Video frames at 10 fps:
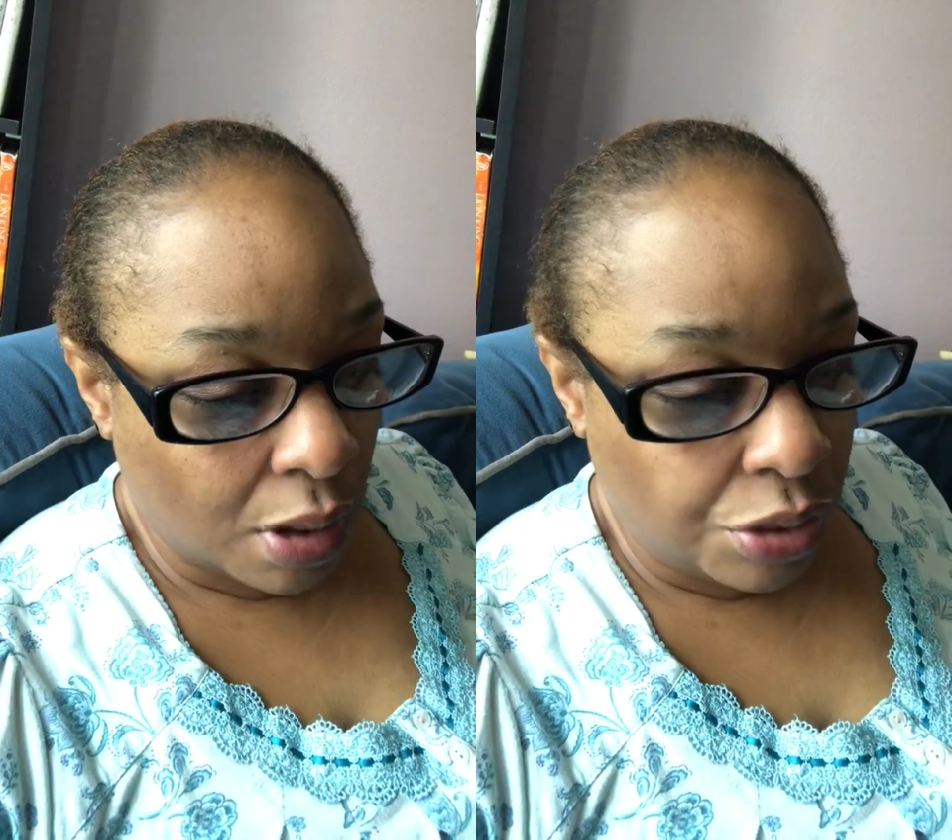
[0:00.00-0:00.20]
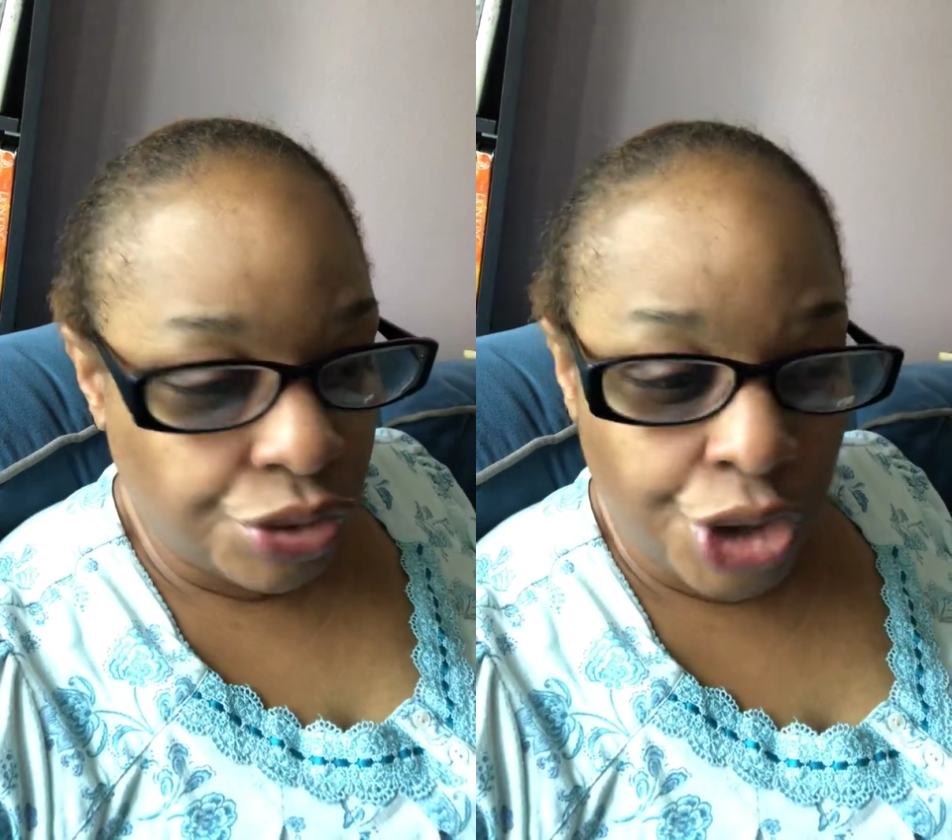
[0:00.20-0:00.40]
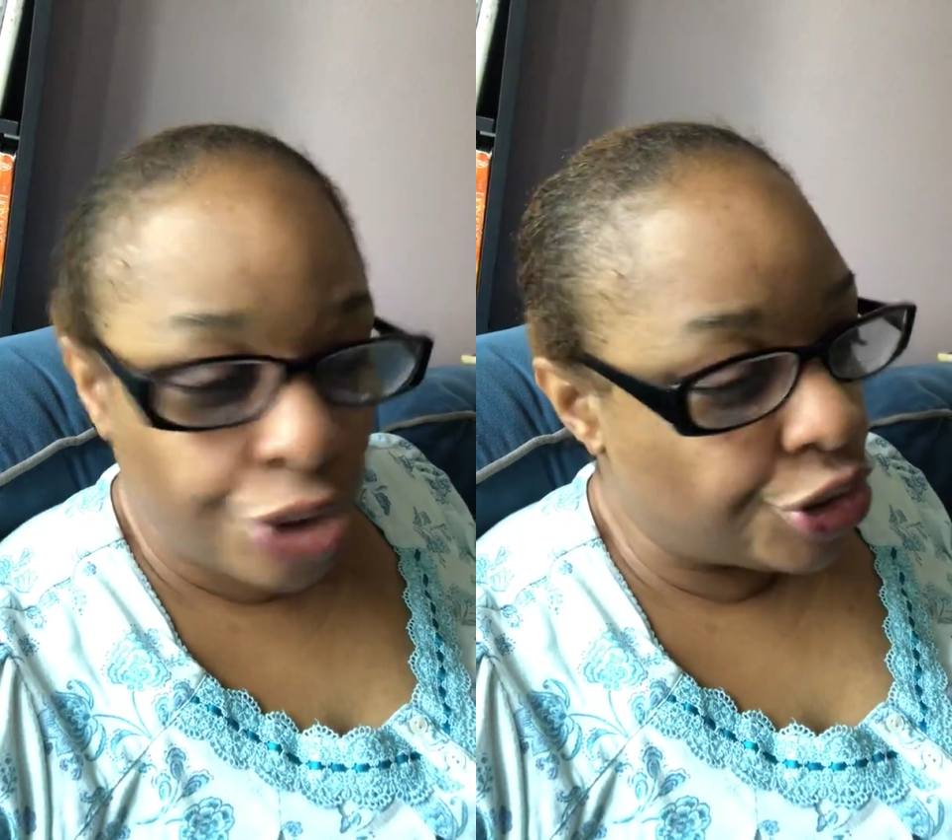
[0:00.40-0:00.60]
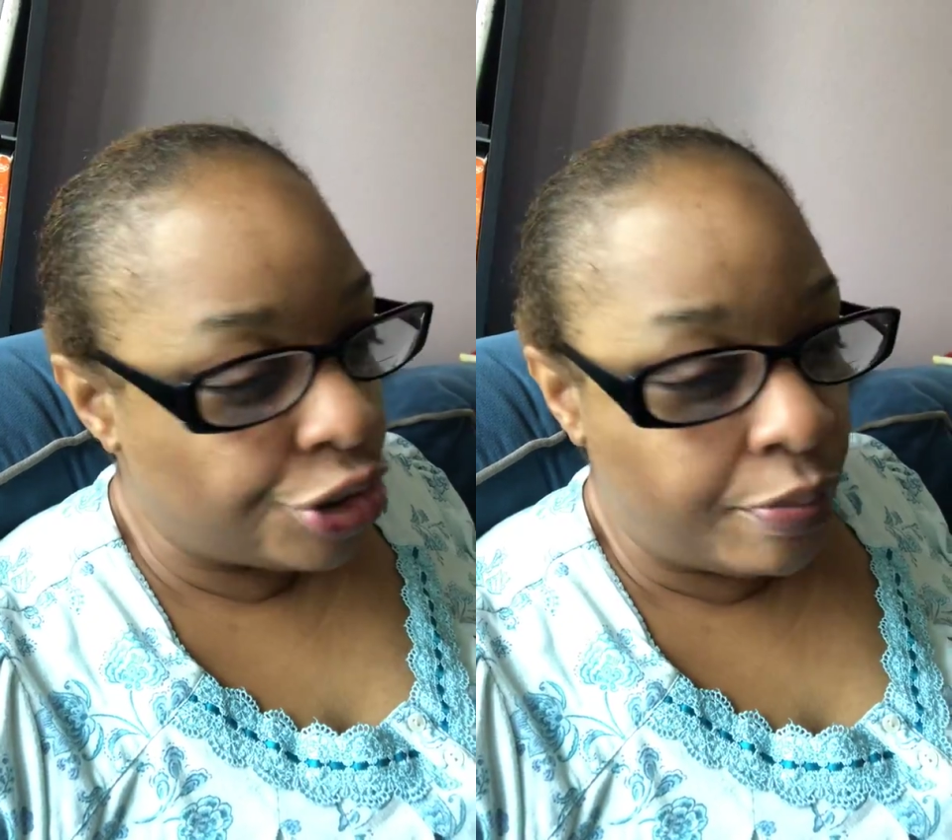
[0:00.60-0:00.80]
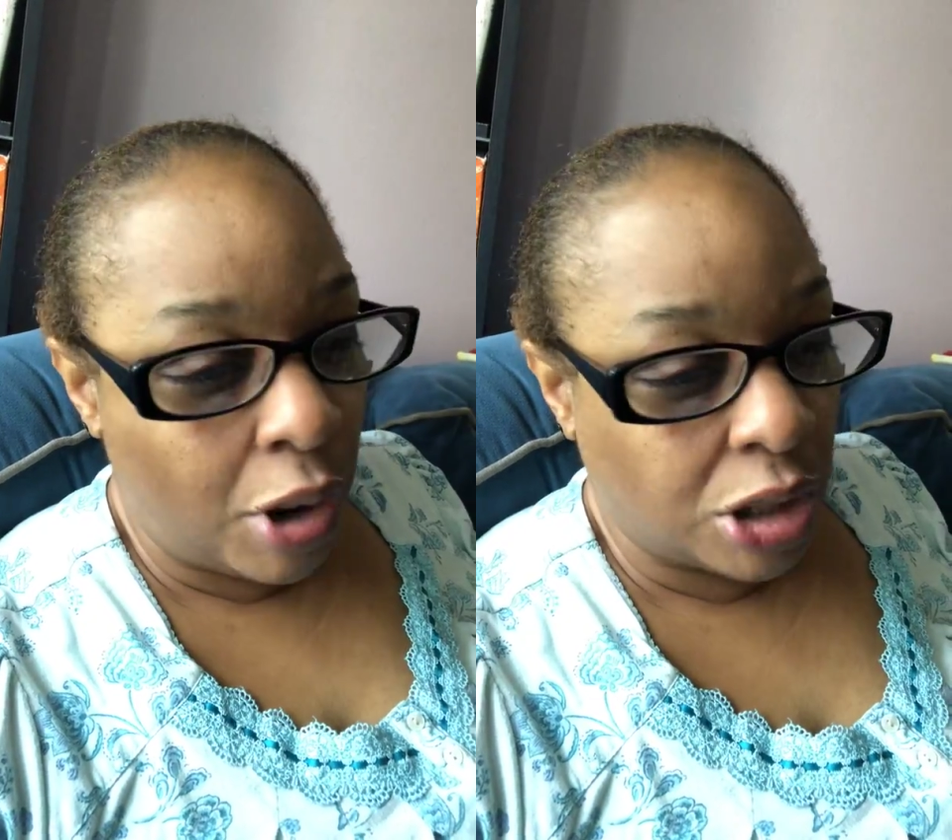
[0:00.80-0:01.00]
You know don't no
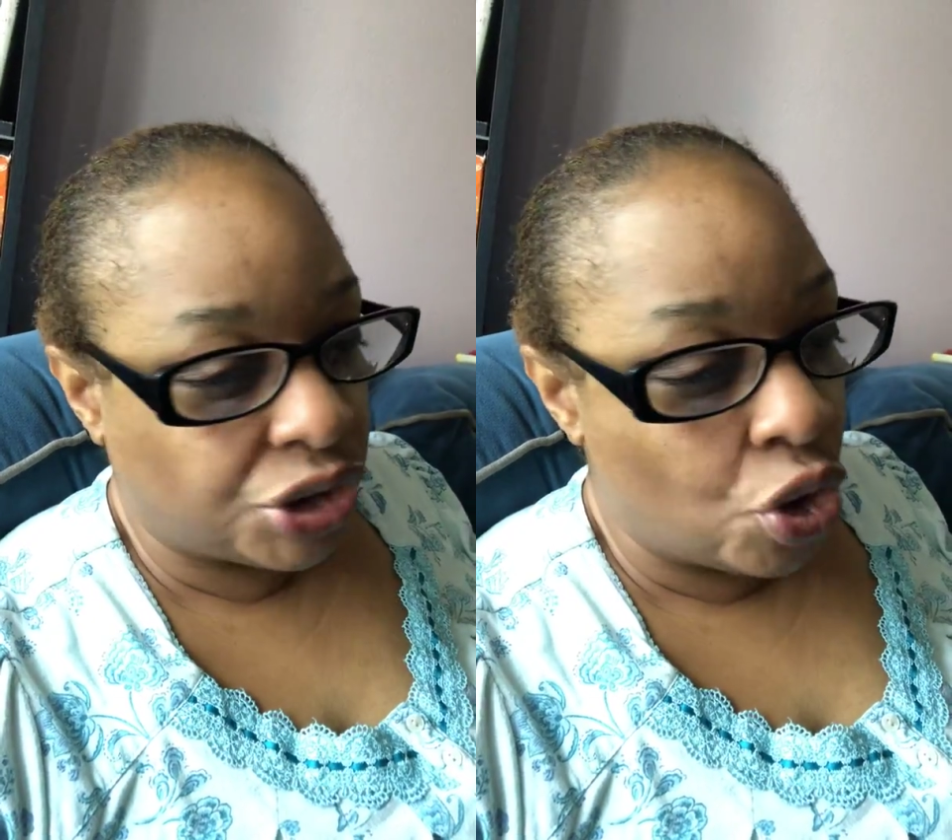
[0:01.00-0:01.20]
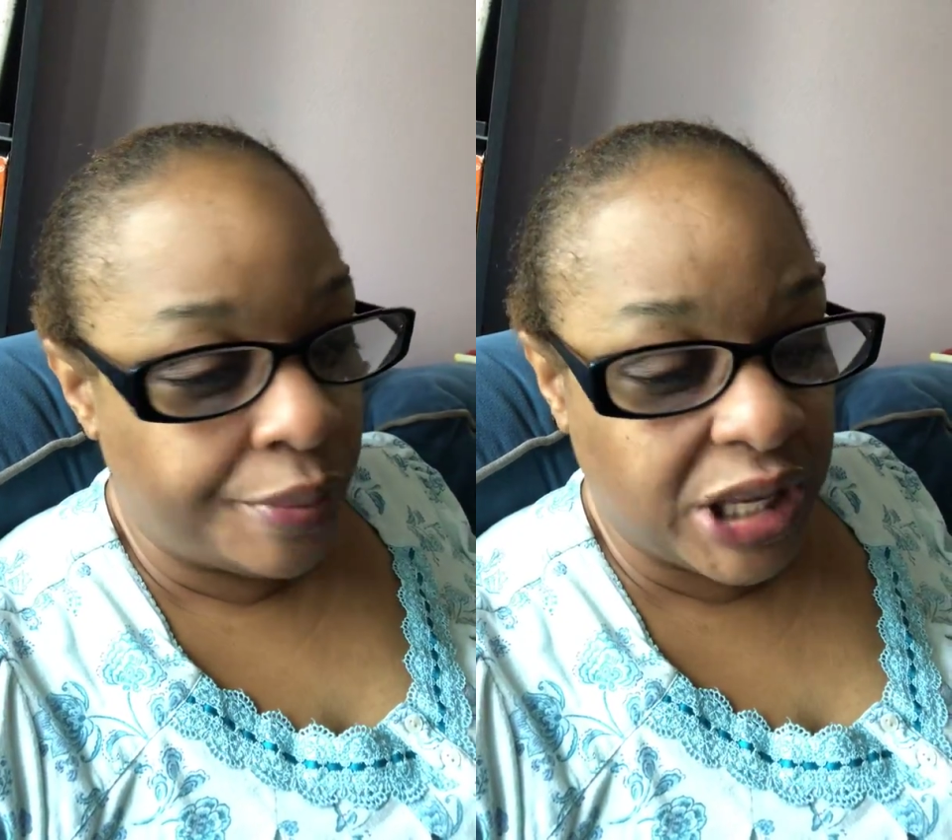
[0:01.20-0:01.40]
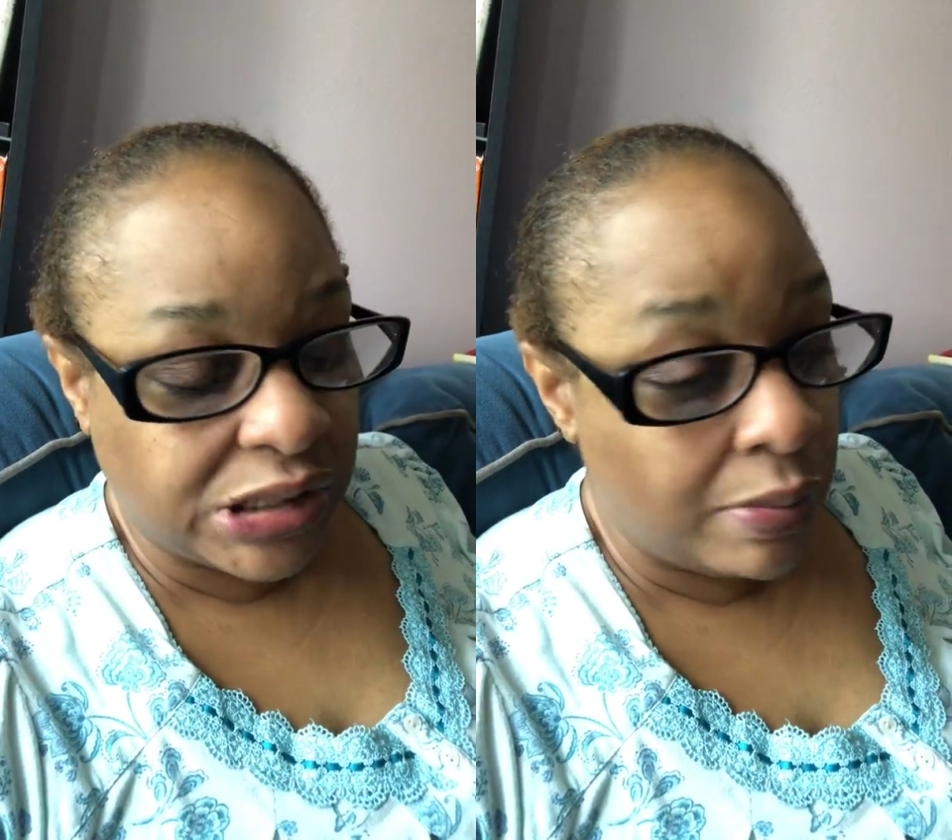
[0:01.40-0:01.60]
bars go up against